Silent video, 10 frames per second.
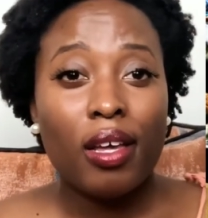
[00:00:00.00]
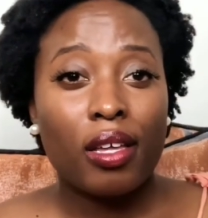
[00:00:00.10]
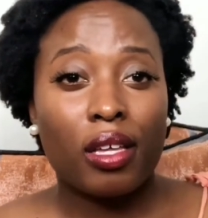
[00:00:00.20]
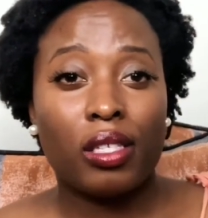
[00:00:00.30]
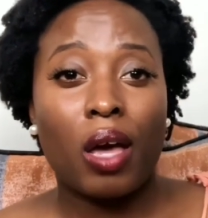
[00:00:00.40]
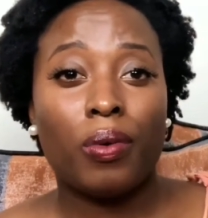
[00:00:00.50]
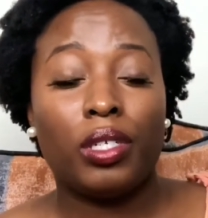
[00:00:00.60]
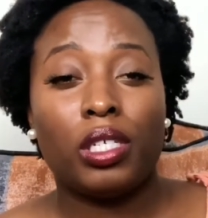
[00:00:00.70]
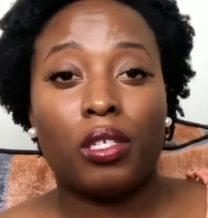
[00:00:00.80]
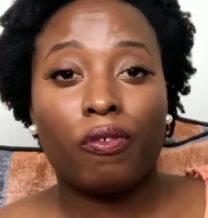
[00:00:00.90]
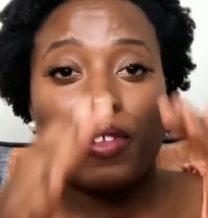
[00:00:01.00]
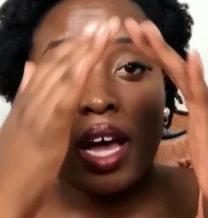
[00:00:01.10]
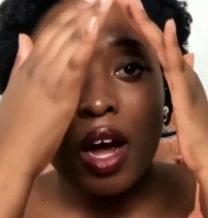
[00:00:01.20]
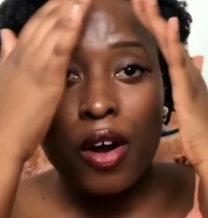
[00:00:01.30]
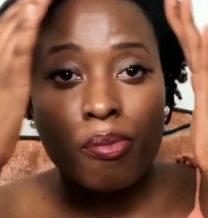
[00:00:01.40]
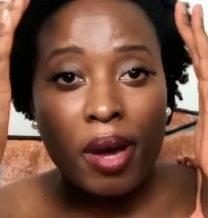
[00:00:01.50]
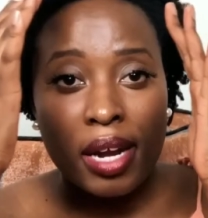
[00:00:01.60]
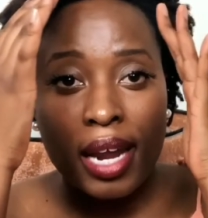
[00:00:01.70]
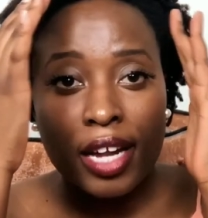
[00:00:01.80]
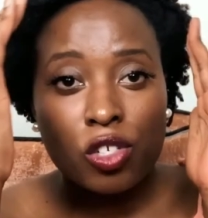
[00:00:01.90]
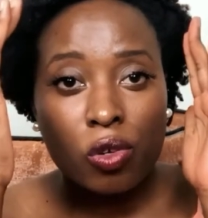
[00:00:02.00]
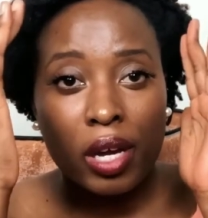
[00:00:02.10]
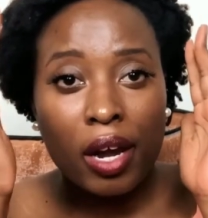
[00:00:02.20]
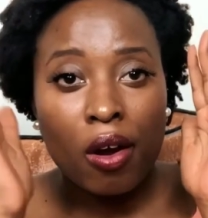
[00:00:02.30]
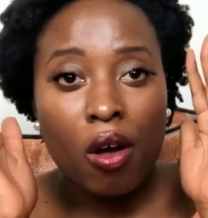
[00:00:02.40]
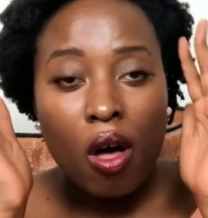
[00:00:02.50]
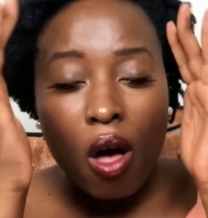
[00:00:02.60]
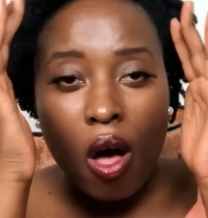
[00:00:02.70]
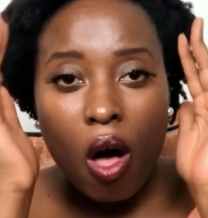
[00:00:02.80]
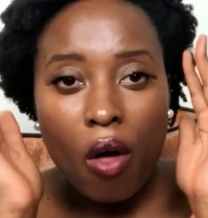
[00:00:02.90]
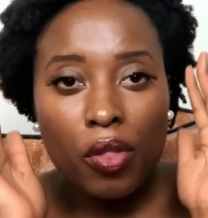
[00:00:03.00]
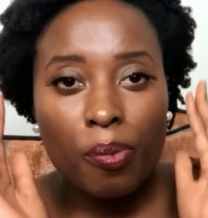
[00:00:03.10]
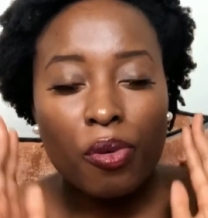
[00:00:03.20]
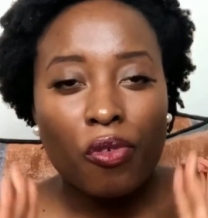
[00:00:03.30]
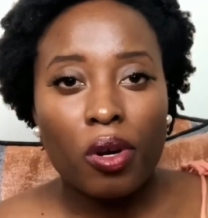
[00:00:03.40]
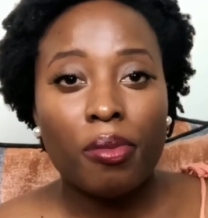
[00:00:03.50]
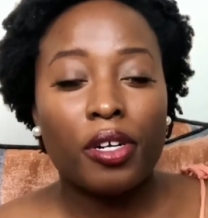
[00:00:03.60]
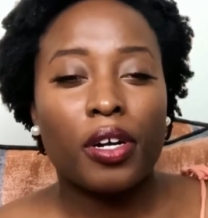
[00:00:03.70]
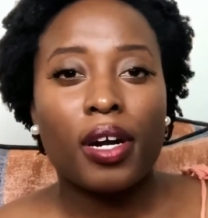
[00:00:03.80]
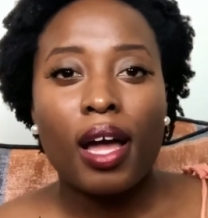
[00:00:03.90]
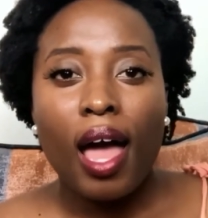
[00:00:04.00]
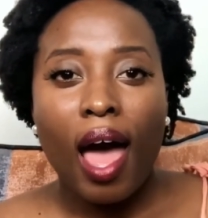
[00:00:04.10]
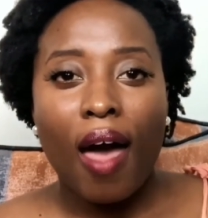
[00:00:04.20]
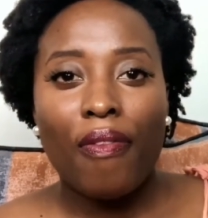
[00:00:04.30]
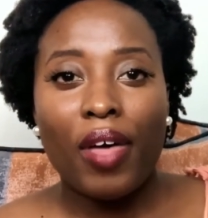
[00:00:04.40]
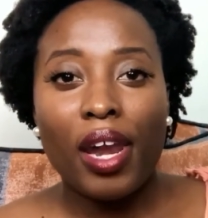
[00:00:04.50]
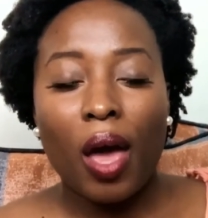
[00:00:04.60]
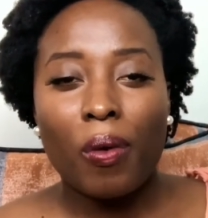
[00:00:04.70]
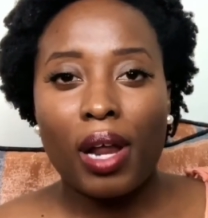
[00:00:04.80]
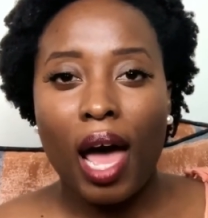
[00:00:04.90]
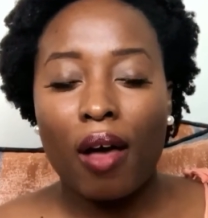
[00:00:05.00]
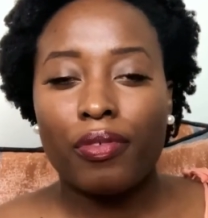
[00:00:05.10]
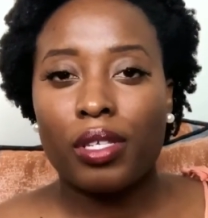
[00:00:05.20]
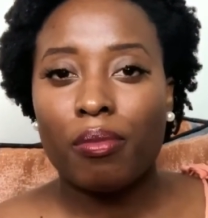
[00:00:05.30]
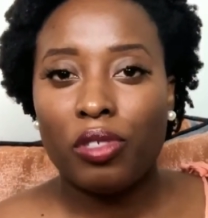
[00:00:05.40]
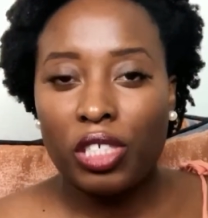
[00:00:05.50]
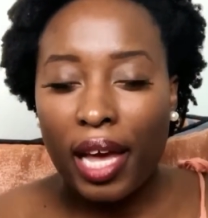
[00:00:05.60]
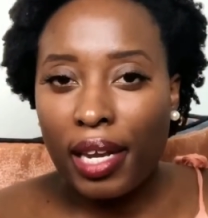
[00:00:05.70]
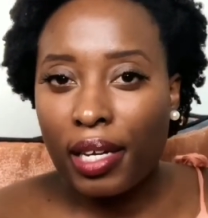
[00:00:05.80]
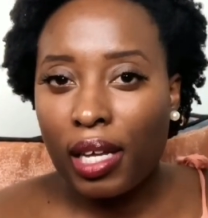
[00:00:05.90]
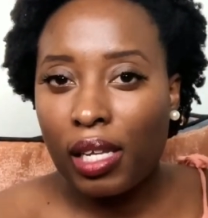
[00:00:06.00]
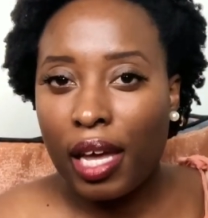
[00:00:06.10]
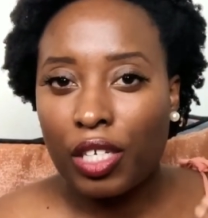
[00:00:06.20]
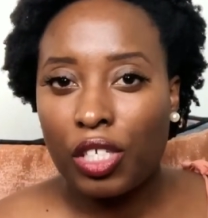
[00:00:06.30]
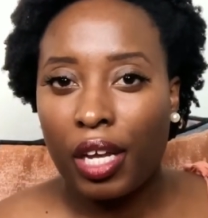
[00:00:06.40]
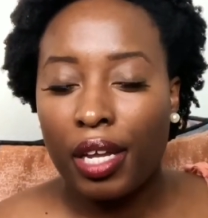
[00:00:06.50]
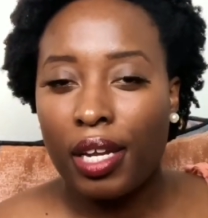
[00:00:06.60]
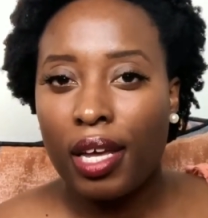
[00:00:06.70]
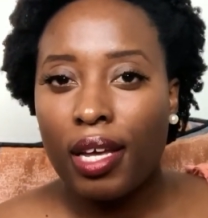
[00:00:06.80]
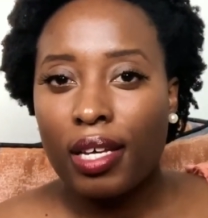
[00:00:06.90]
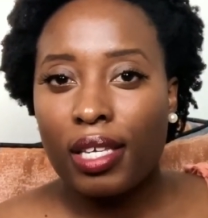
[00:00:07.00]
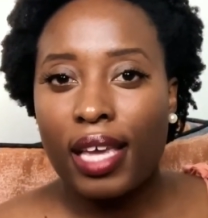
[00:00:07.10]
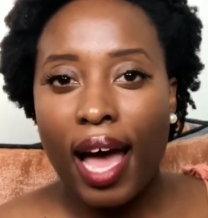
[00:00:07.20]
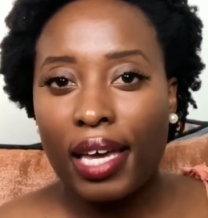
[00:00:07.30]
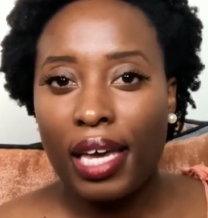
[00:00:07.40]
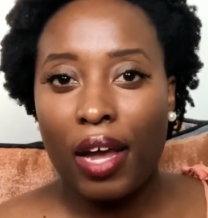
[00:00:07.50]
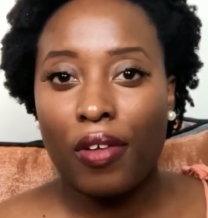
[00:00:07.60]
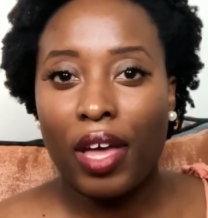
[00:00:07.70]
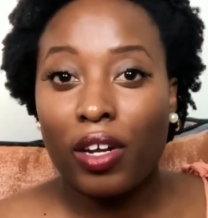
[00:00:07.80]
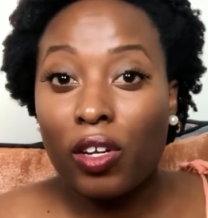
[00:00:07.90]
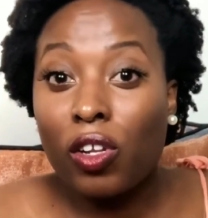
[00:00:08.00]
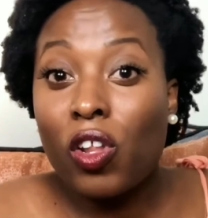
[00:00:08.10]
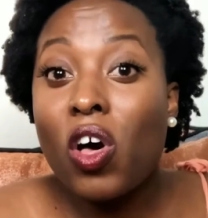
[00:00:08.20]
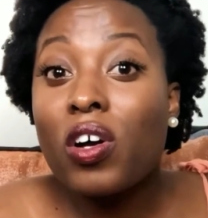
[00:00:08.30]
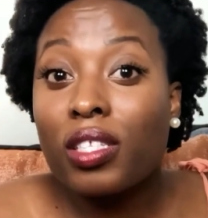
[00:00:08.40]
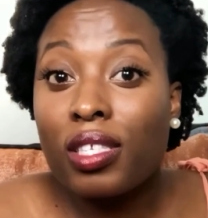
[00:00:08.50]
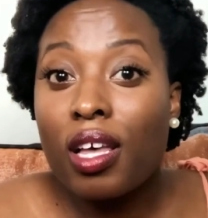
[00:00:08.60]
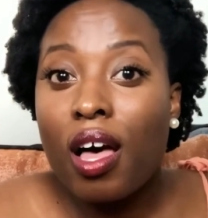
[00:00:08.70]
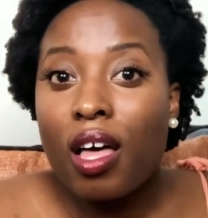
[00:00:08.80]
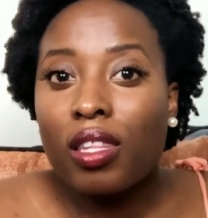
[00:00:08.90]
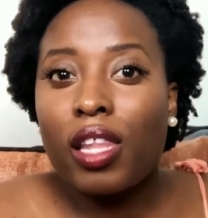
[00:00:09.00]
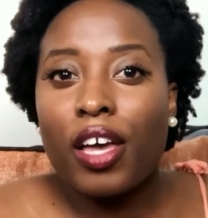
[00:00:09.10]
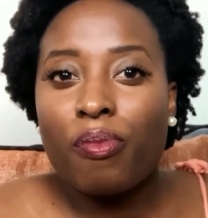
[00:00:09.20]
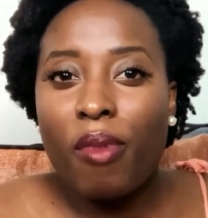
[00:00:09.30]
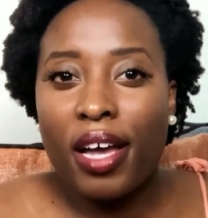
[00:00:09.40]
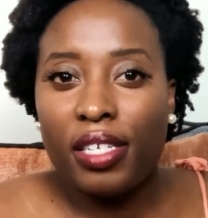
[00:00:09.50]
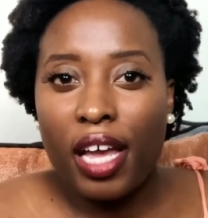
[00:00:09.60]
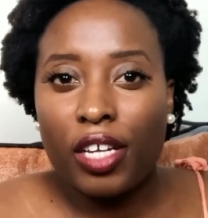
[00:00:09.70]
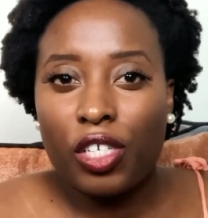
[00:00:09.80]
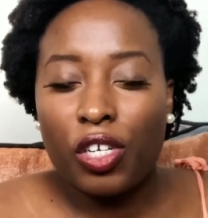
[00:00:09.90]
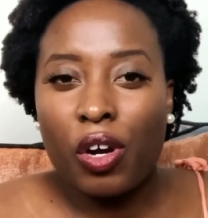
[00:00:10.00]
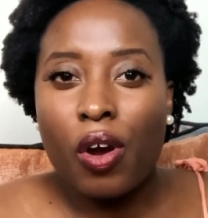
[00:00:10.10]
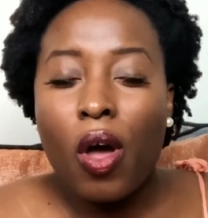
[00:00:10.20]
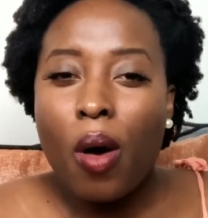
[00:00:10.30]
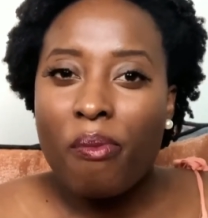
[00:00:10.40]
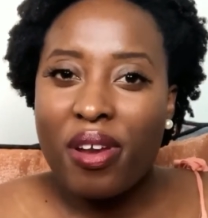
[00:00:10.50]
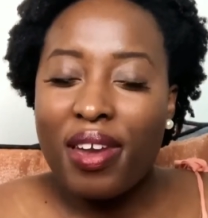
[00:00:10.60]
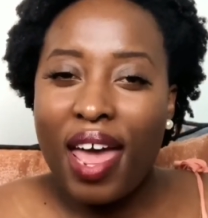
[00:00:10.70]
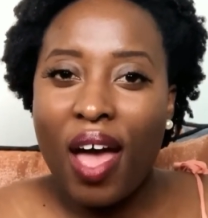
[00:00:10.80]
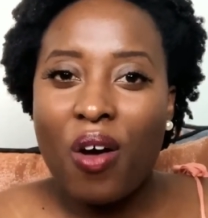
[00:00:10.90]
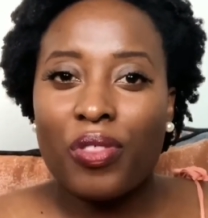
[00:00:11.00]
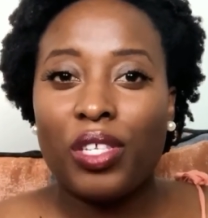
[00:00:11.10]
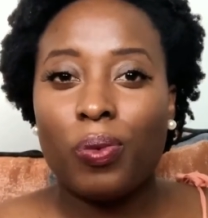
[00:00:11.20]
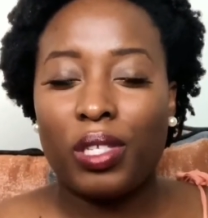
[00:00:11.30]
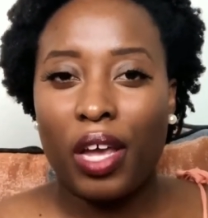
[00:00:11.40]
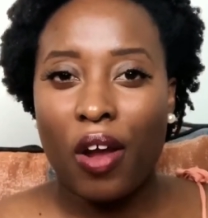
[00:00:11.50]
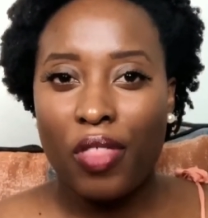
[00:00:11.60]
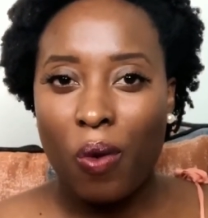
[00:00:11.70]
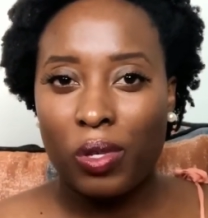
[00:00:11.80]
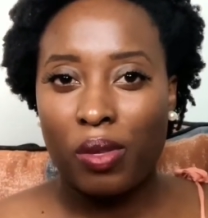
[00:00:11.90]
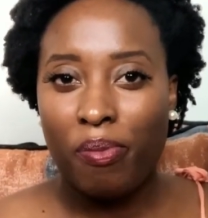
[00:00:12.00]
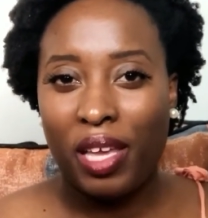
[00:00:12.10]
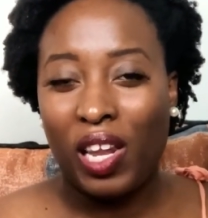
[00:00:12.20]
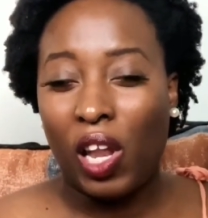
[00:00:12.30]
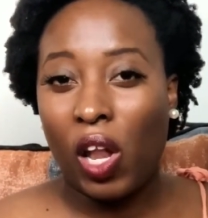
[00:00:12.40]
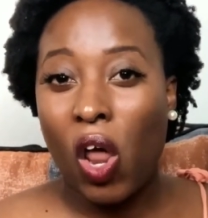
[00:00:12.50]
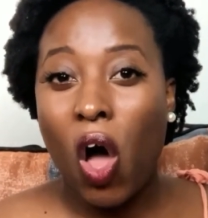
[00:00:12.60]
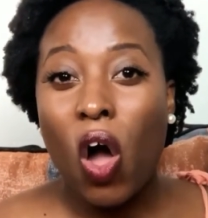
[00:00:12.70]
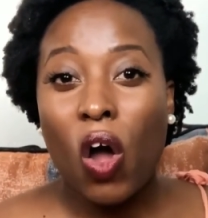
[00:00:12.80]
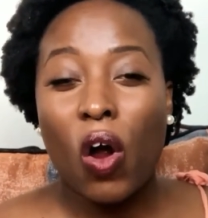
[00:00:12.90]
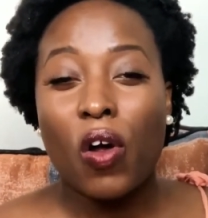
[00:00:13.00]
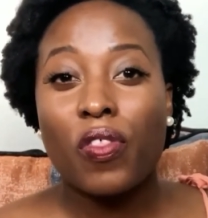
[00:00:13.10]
Because I would just flat iron my natural hair on the perimeter, and then I would have some Janet Collection yaki hair that looked like my texture, but now this was hair that was a bit longer.